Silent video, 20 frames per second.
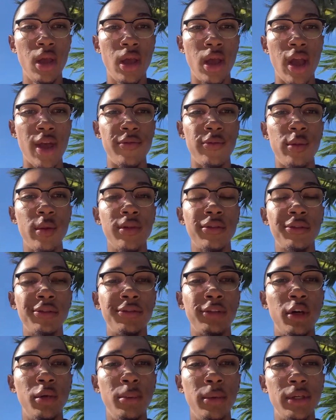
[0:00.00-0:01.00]
Have you ever
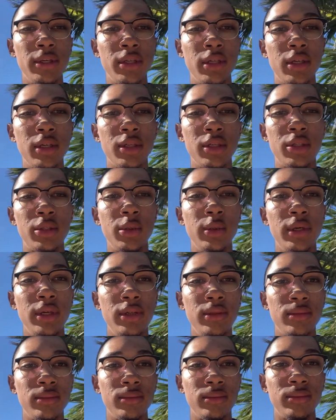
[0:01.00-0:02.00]
felt misunderstood,
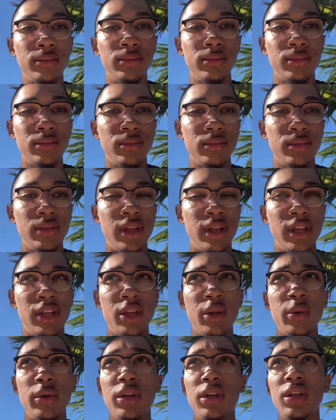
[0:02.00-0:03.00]
like
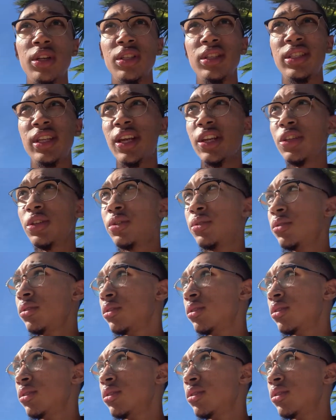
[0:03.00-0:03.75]
no one understands you?